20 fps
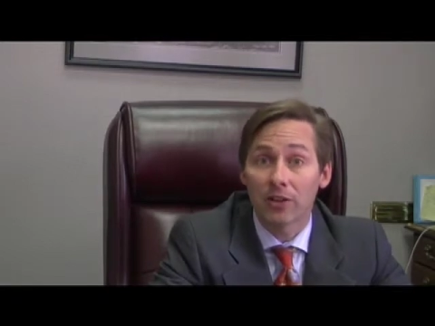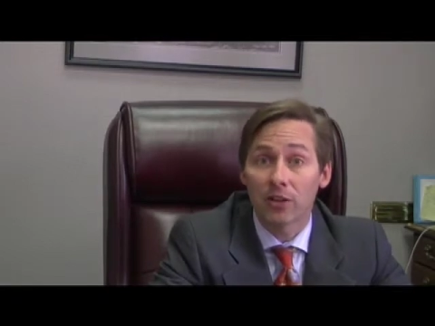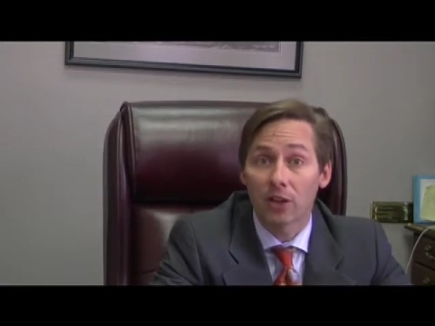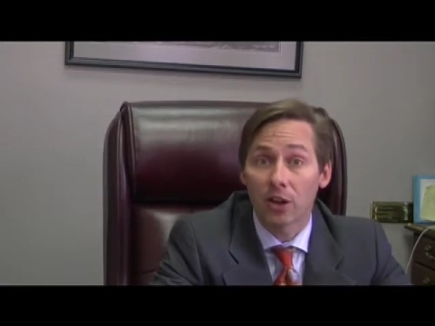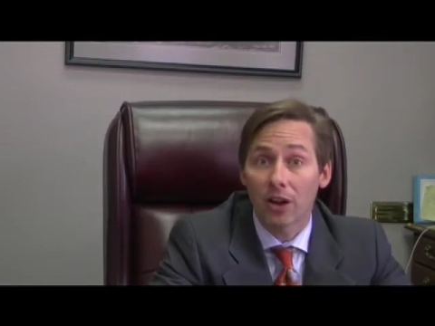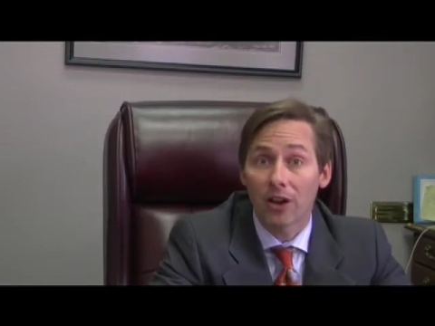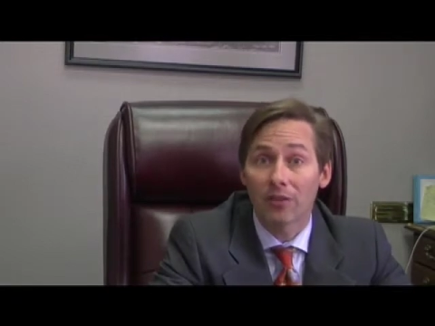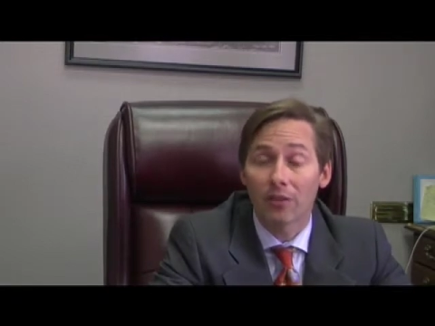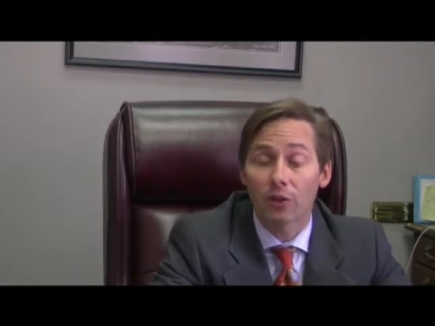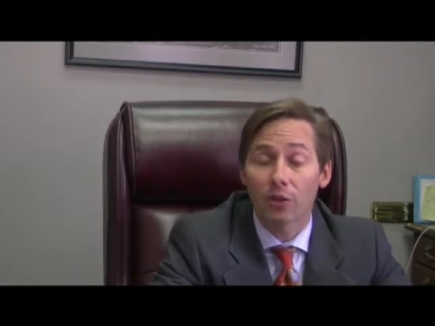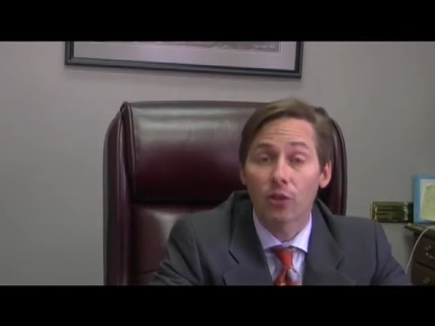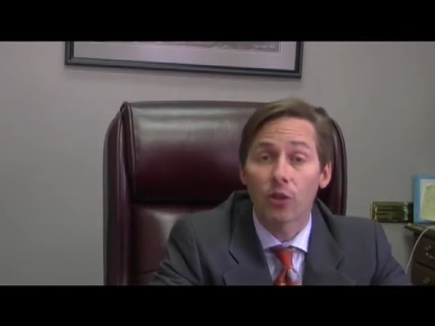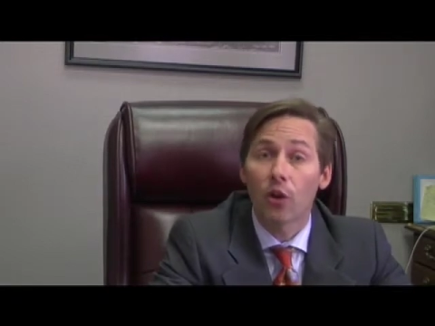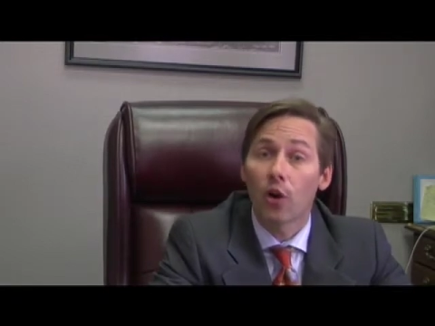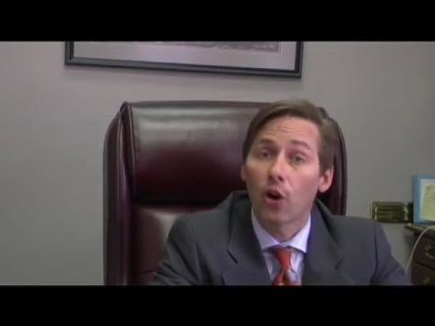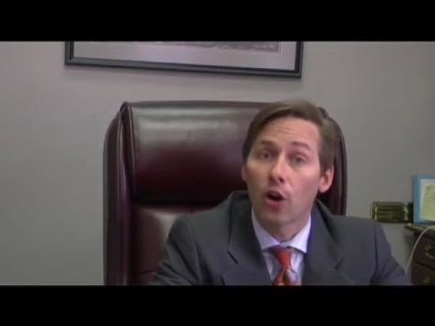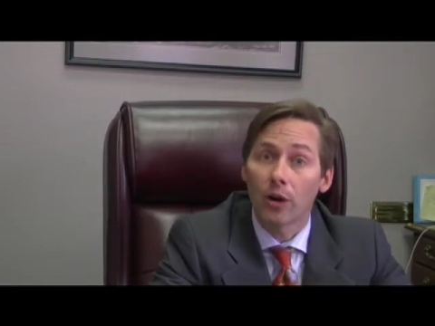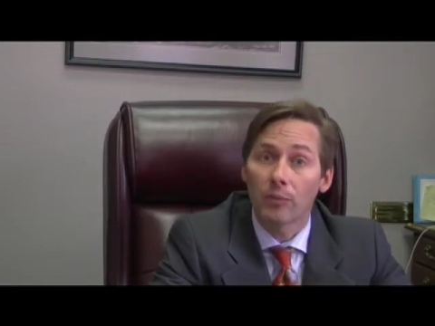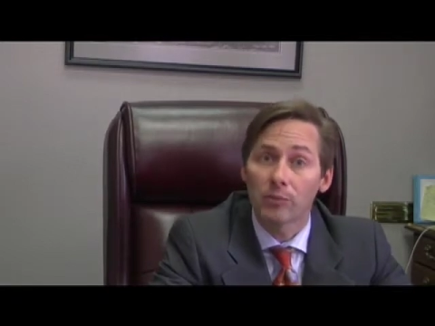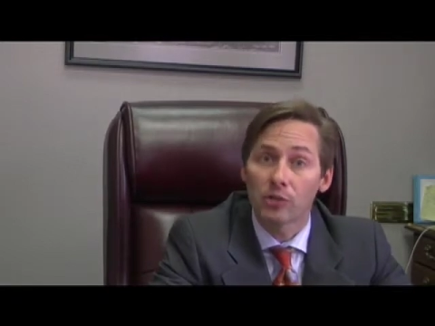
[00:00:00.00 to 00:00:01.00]
to cover the
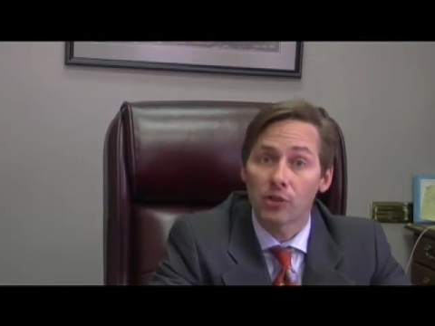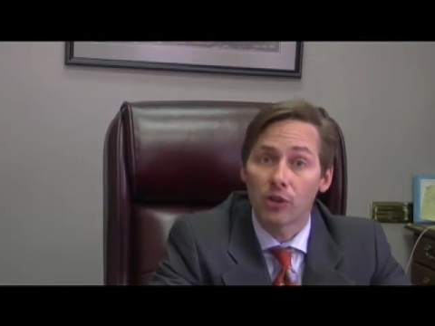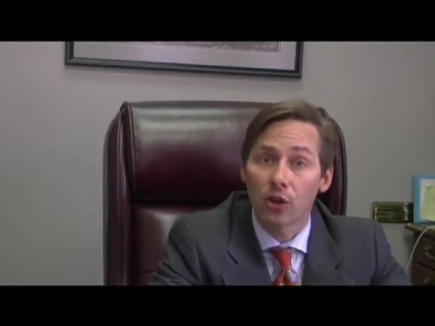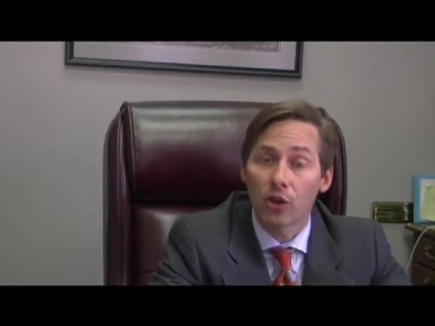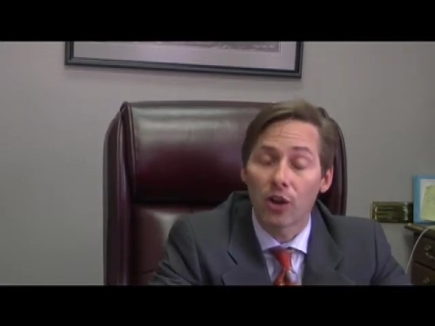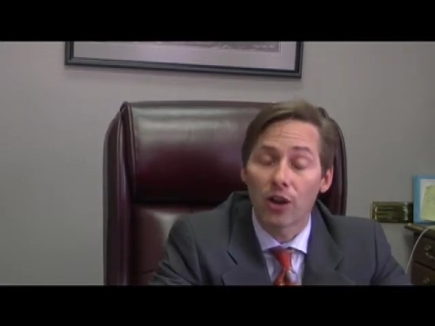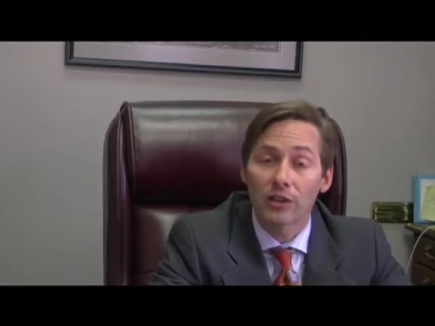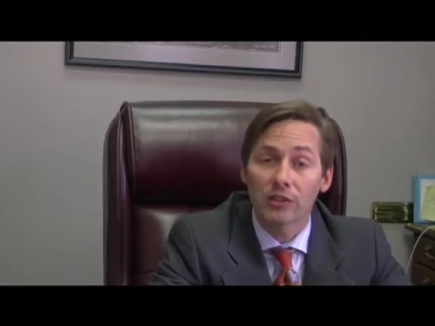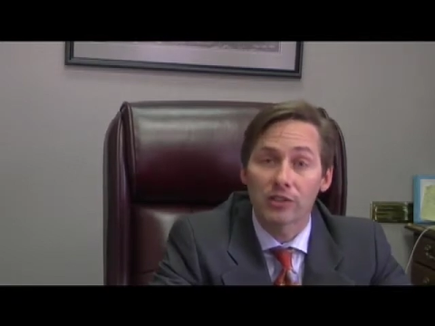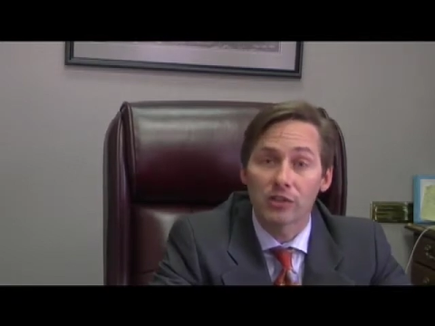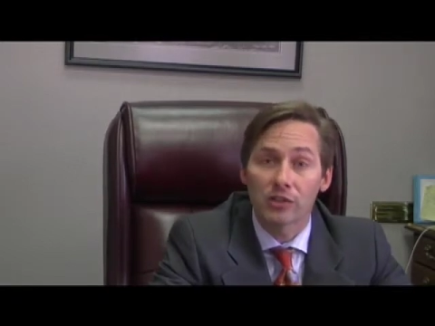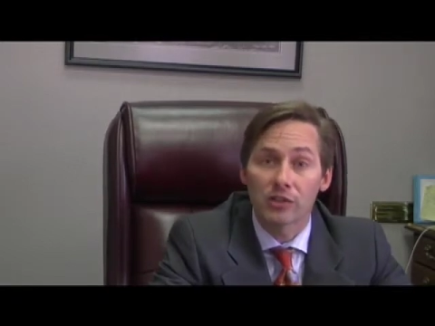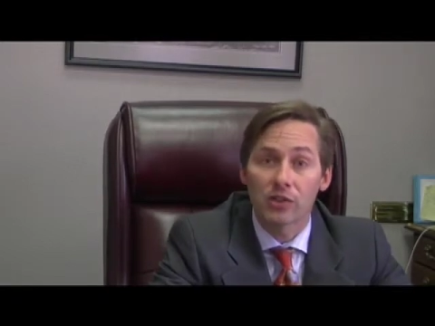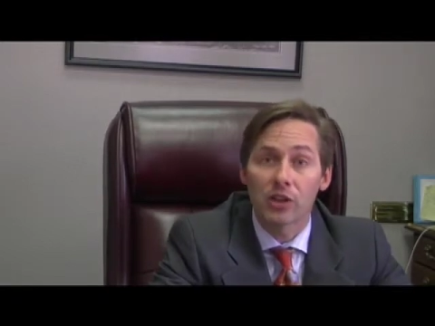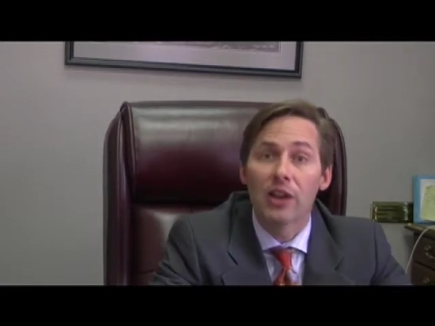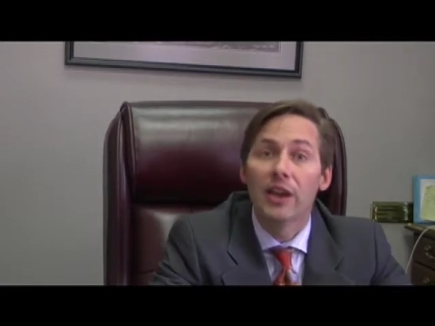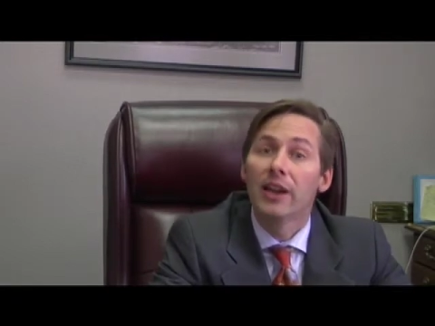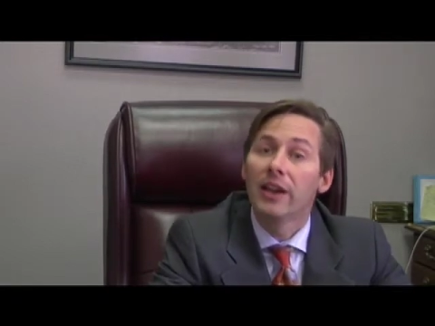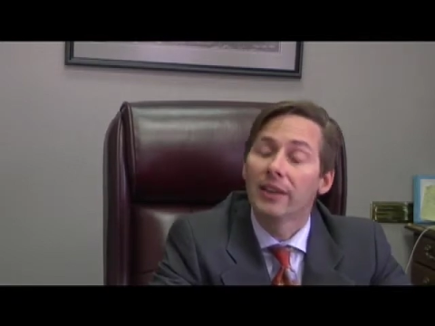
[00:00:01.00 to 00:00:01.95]
harms and losses.